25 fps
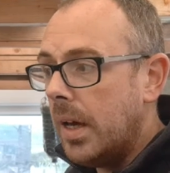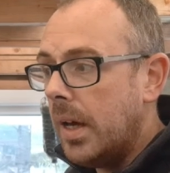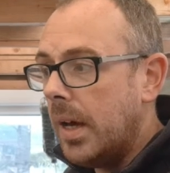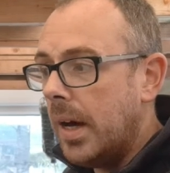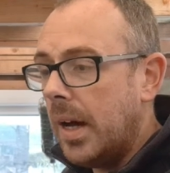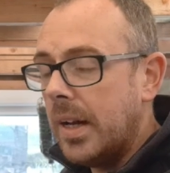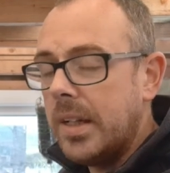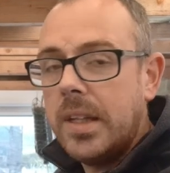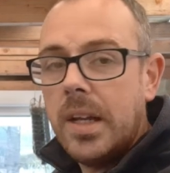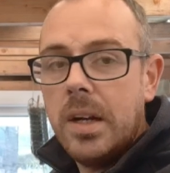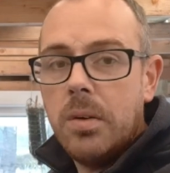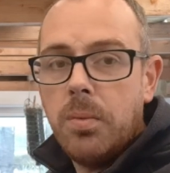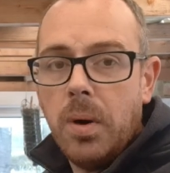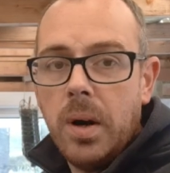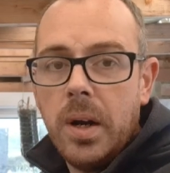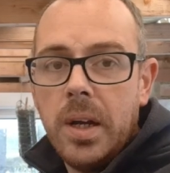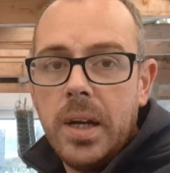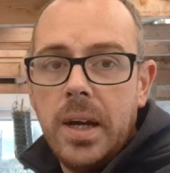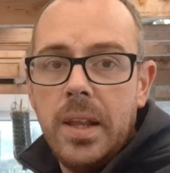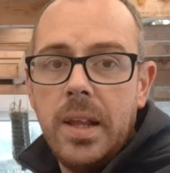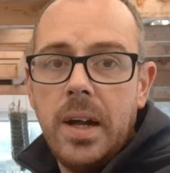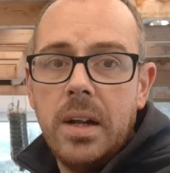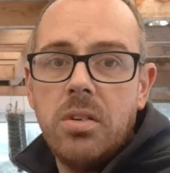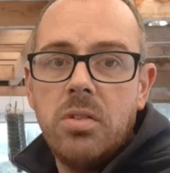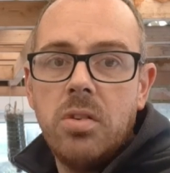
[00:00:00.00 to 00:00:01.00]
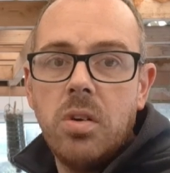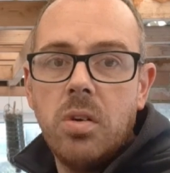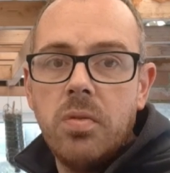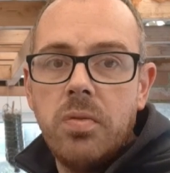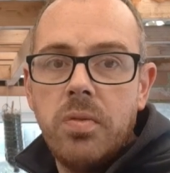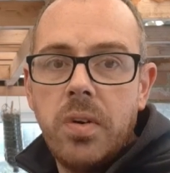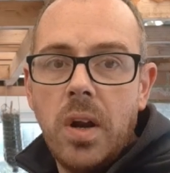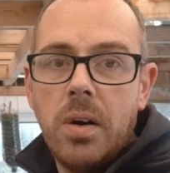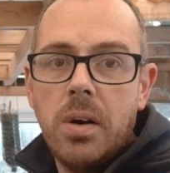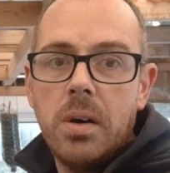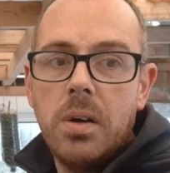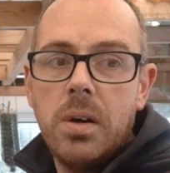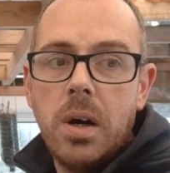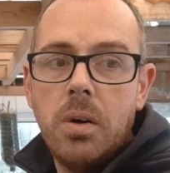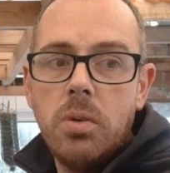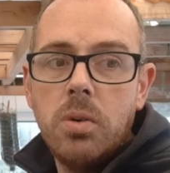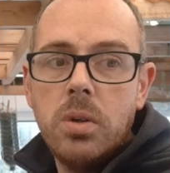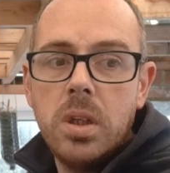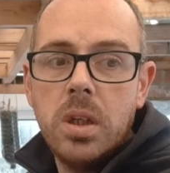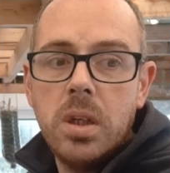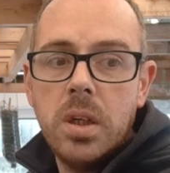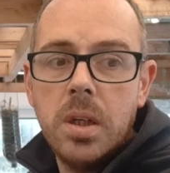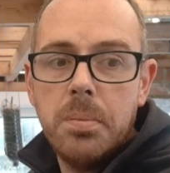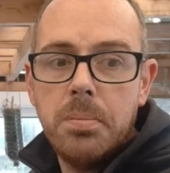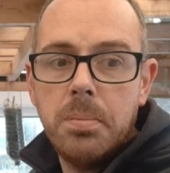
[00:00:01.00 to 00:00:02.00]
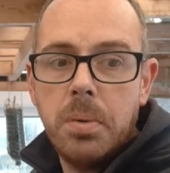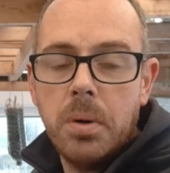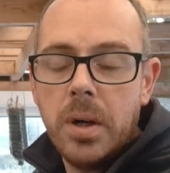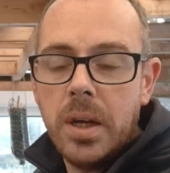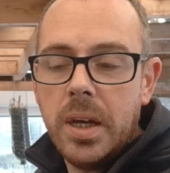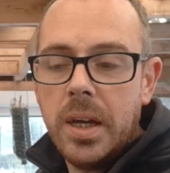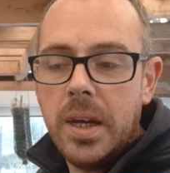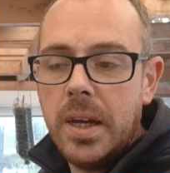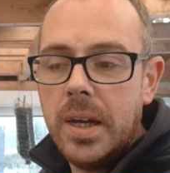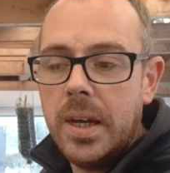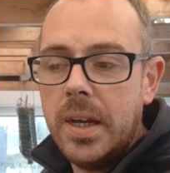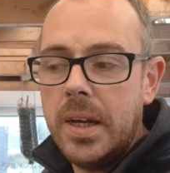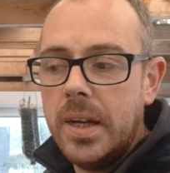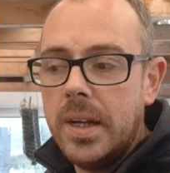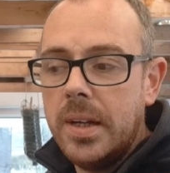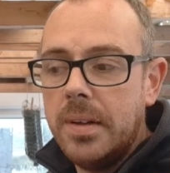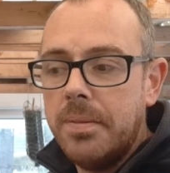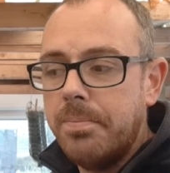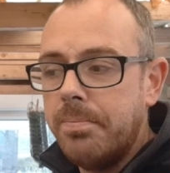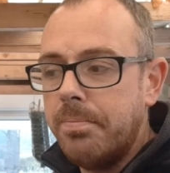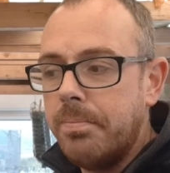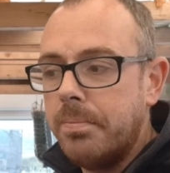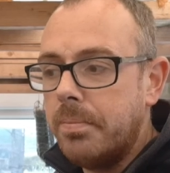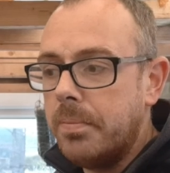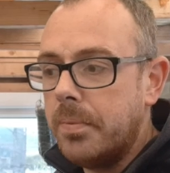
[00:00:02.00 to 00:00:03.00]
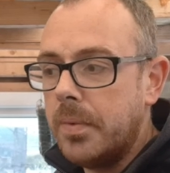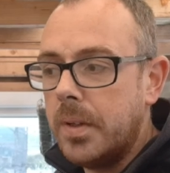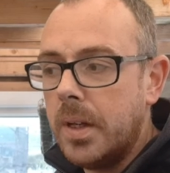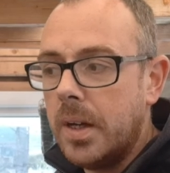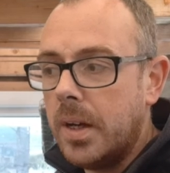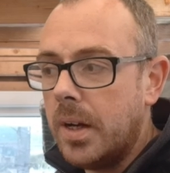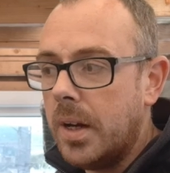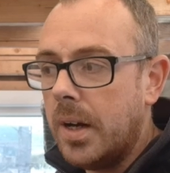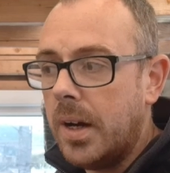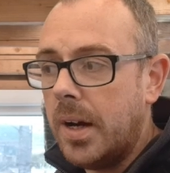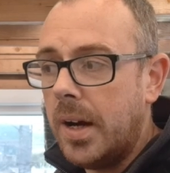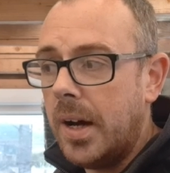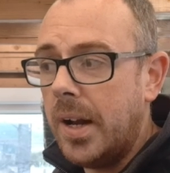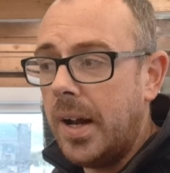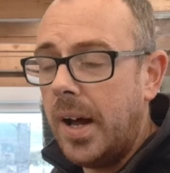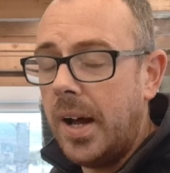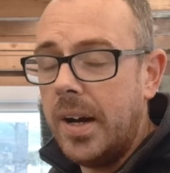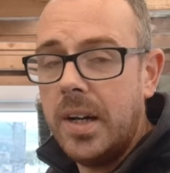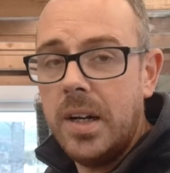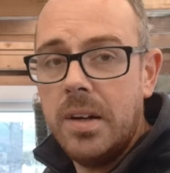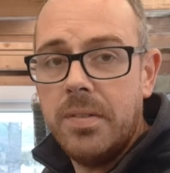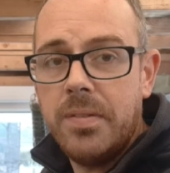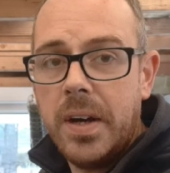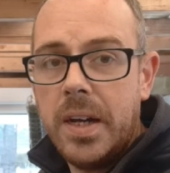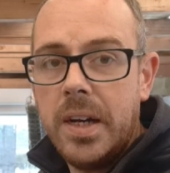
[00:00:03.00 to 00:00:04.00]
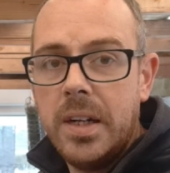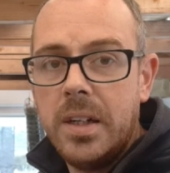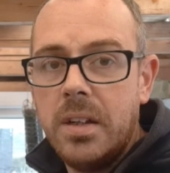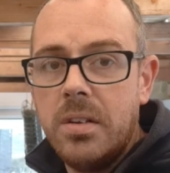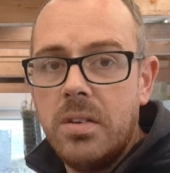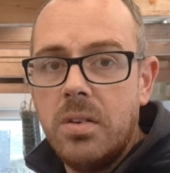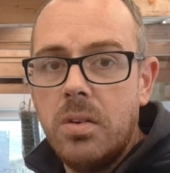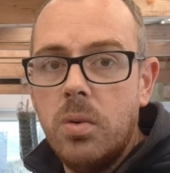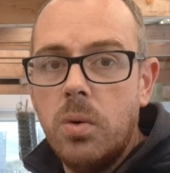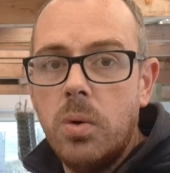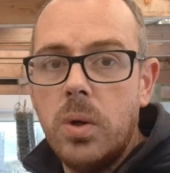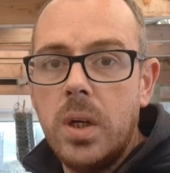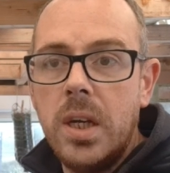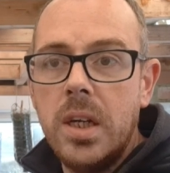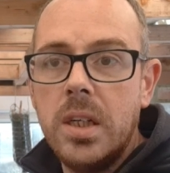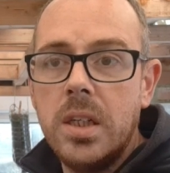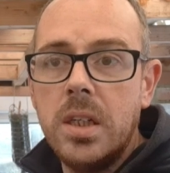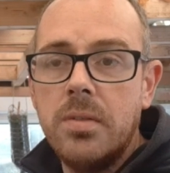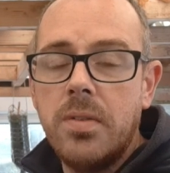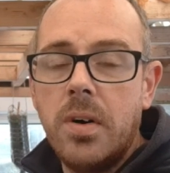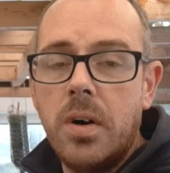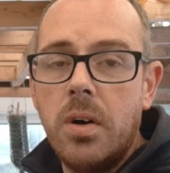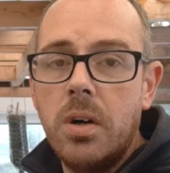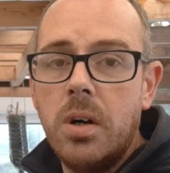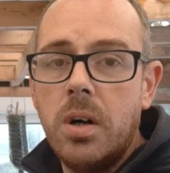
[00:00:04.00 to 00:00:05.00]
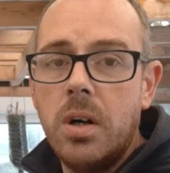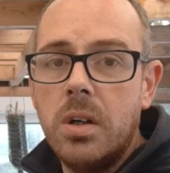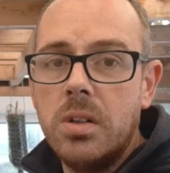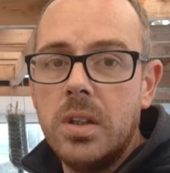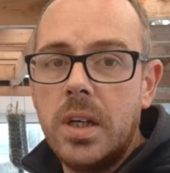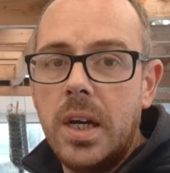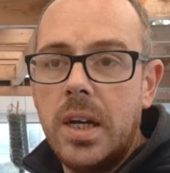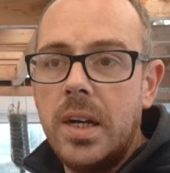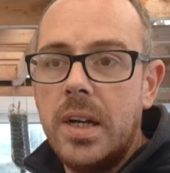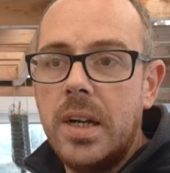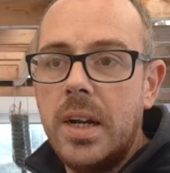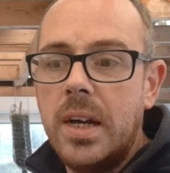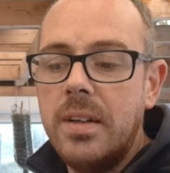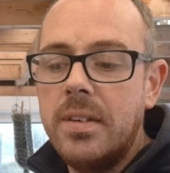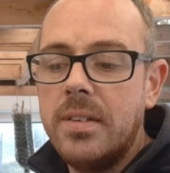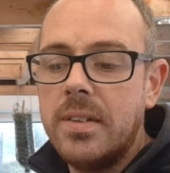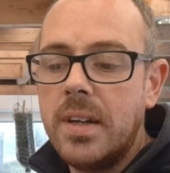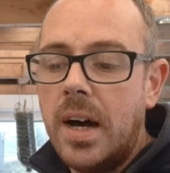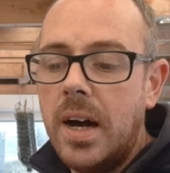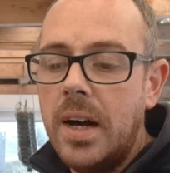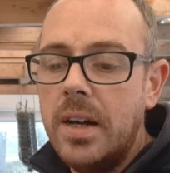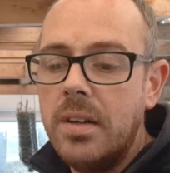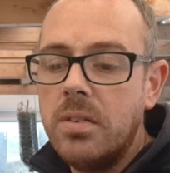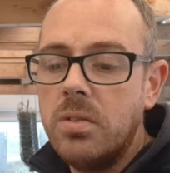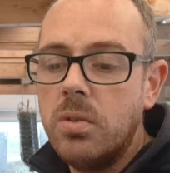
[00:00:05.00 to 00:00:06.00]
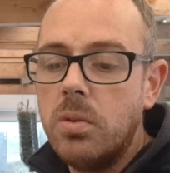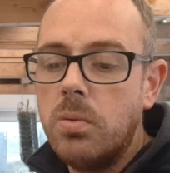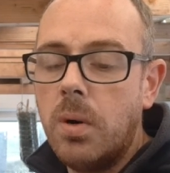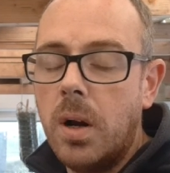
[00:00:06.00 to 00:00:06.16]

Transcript: I did want to get that sunflower out, but I need to find a decent location for it, because it's getting a nice size.